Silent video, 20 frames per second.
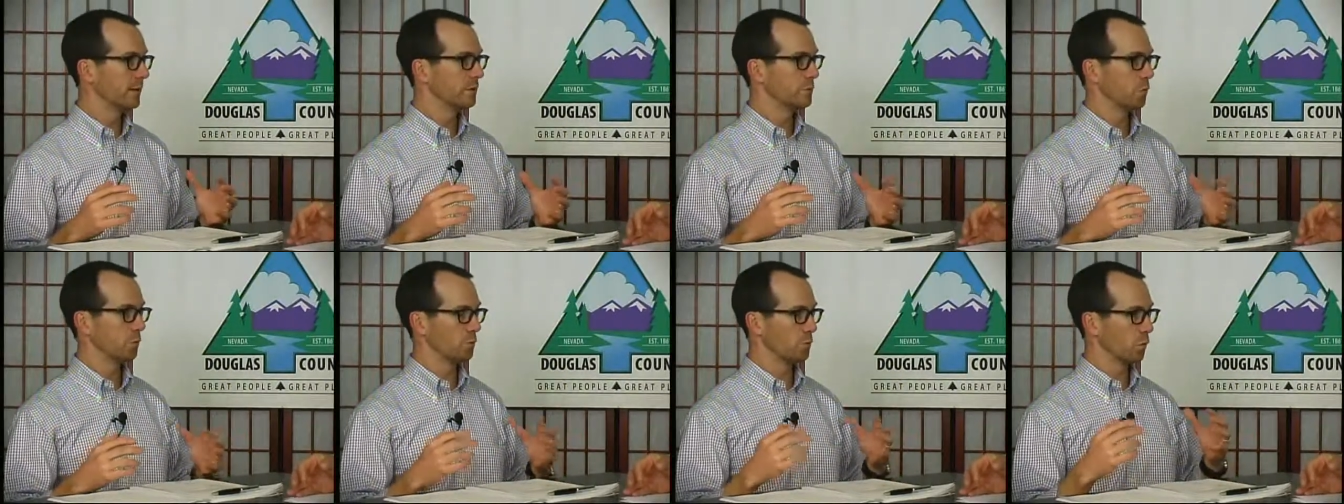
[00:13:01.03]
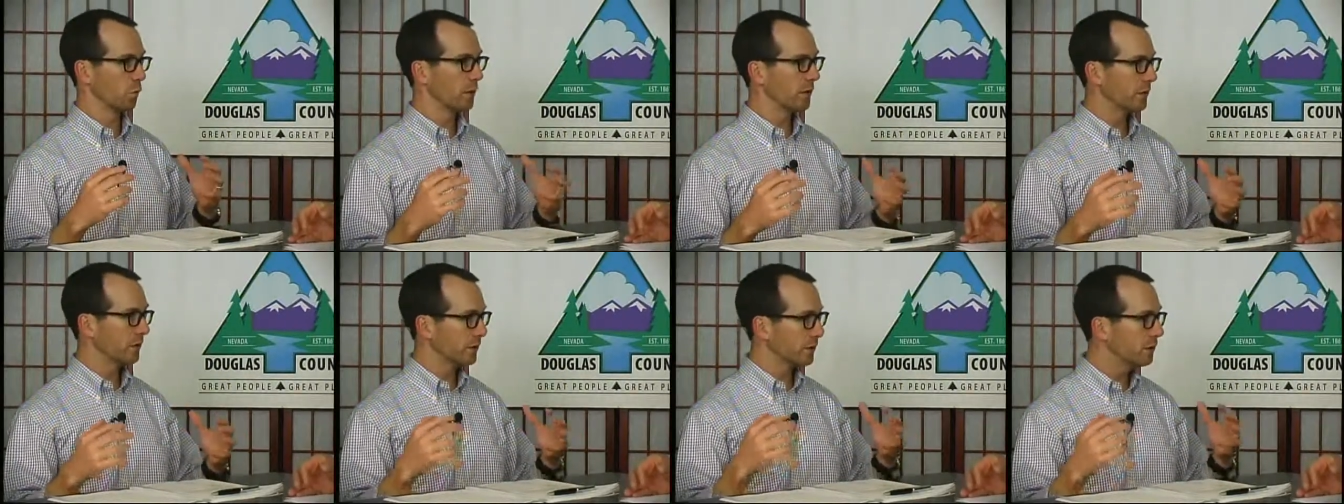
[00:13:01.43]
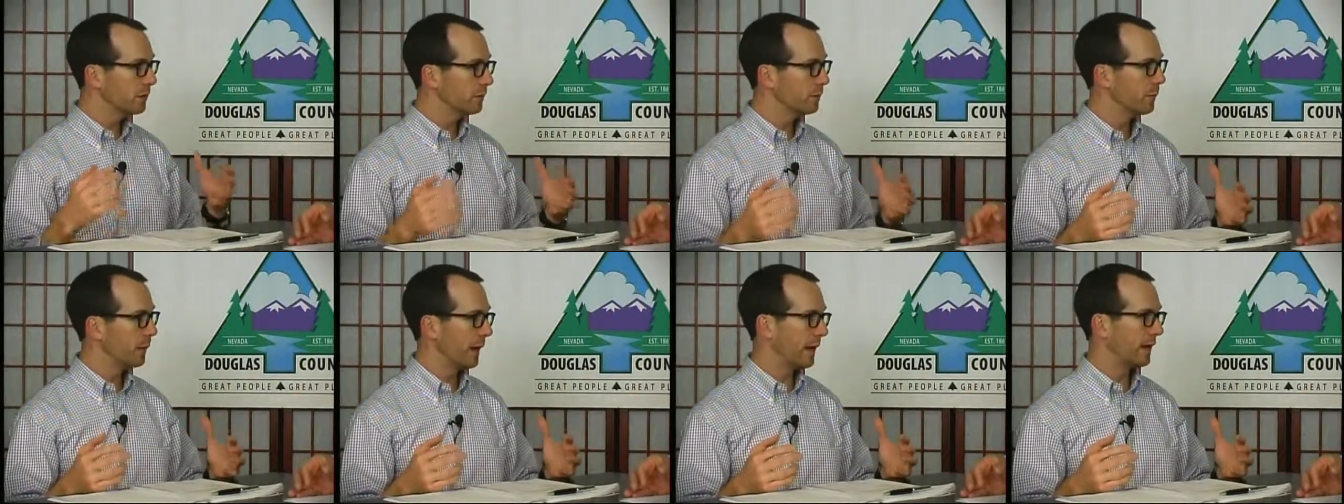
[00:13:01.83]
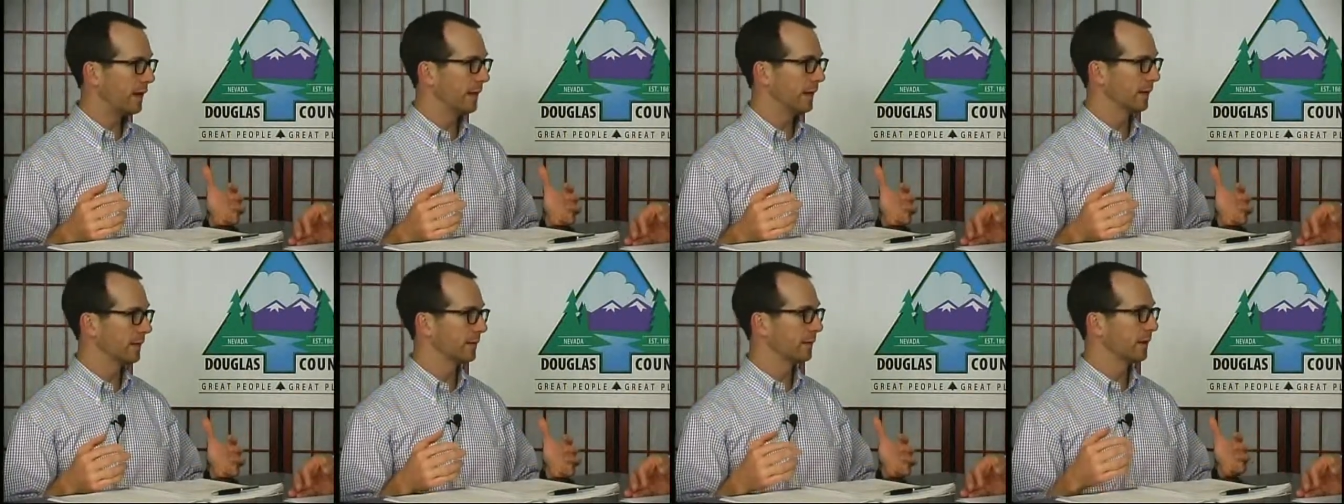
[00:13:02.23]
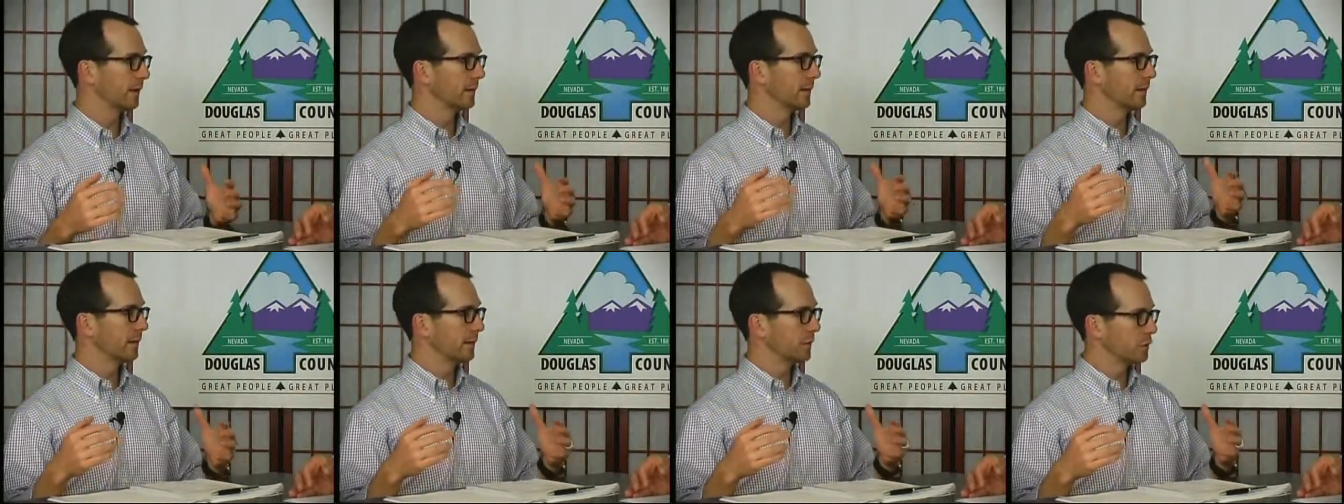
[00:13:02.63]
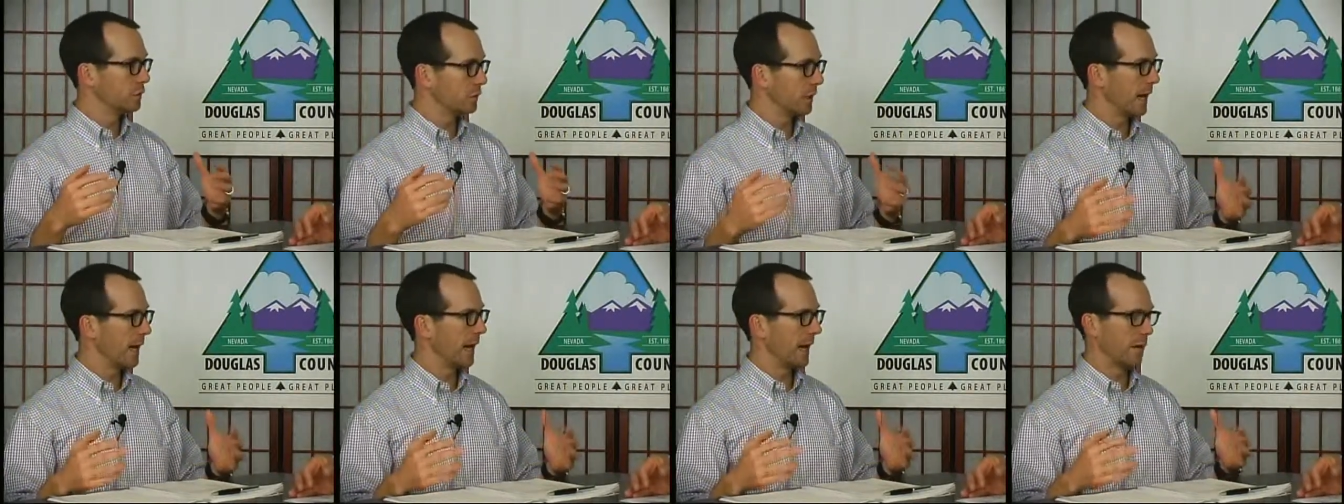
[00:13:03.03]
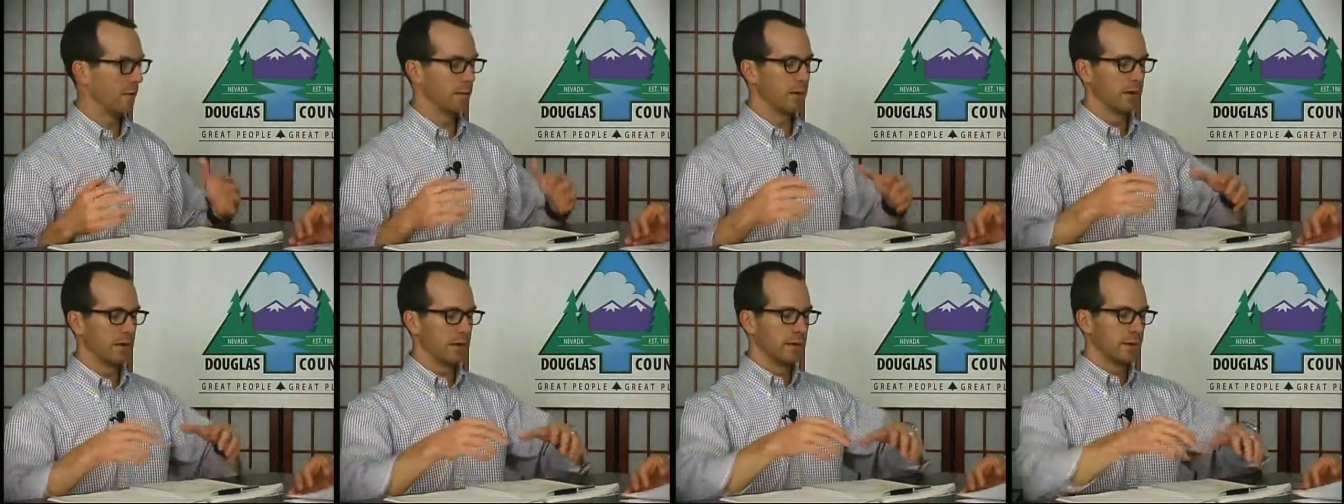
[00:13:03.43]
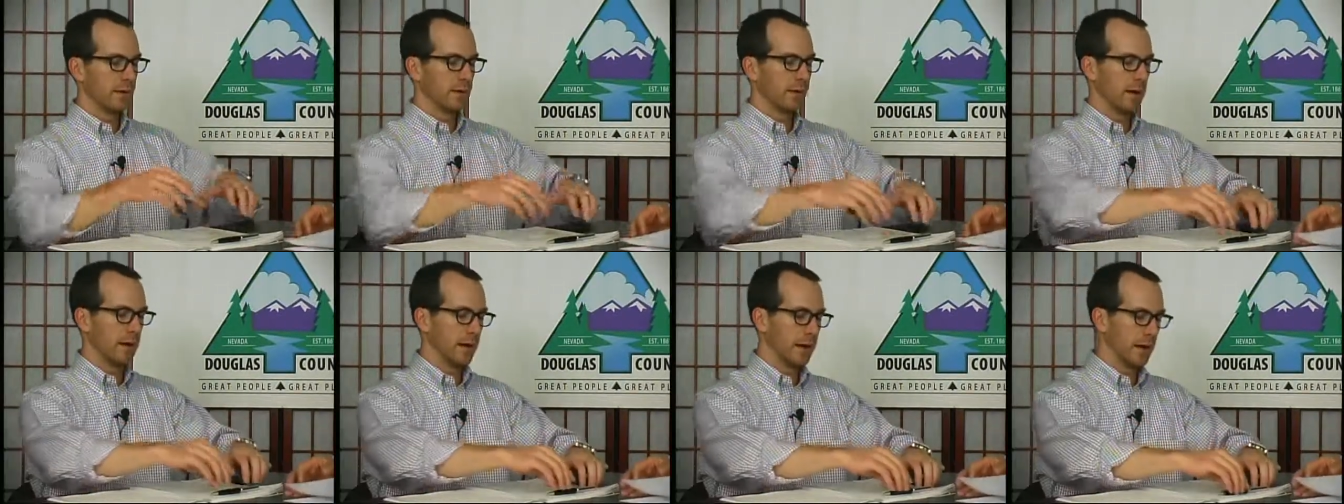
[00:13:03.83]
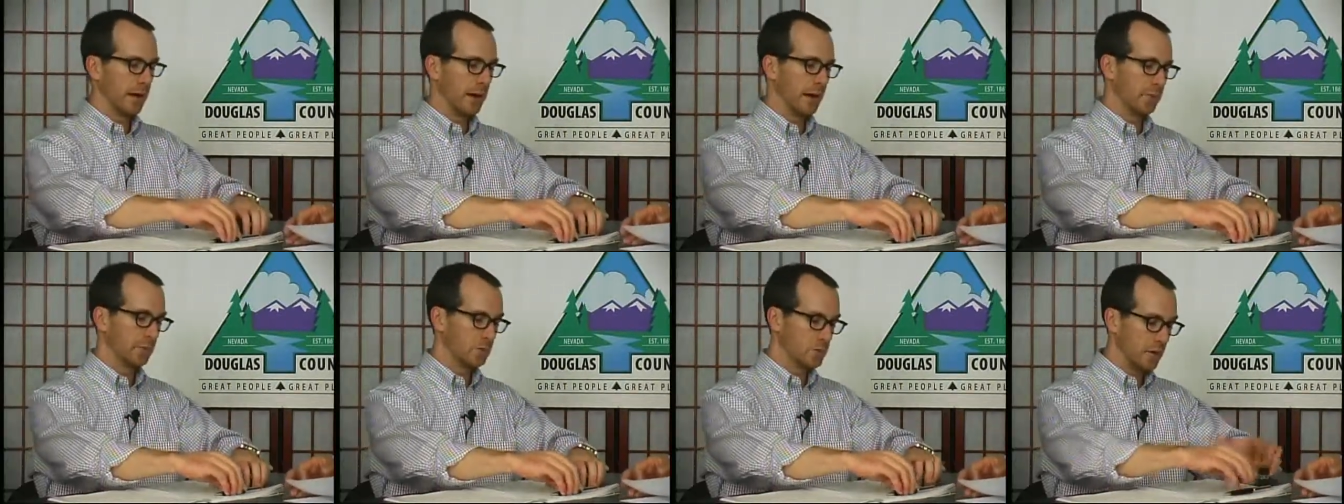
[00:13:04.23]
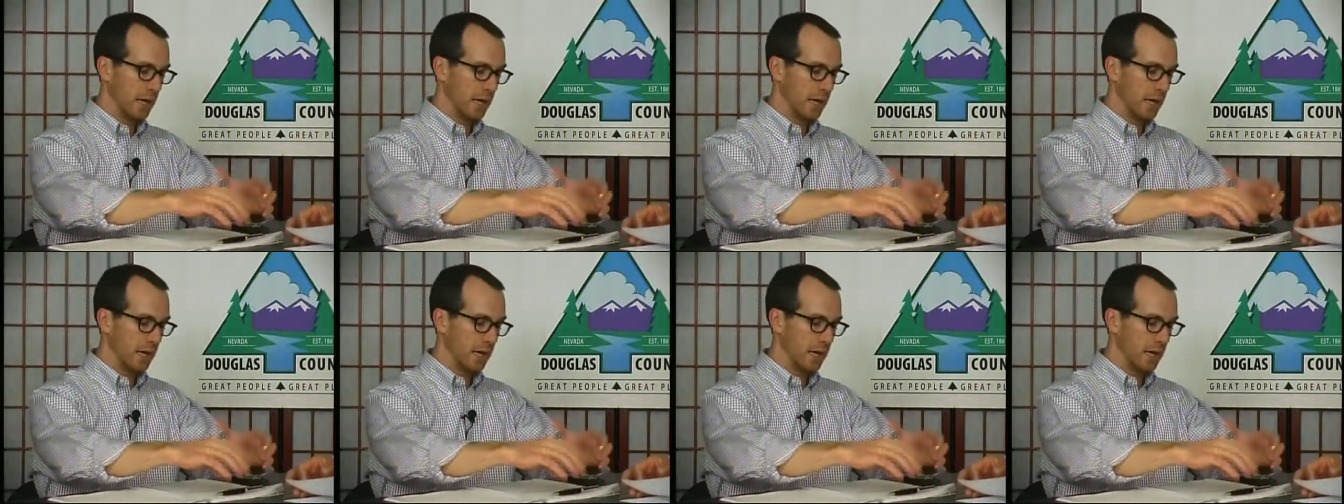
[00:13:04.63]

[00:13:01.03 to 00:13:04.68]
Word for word: So it's a really good paying job, uh,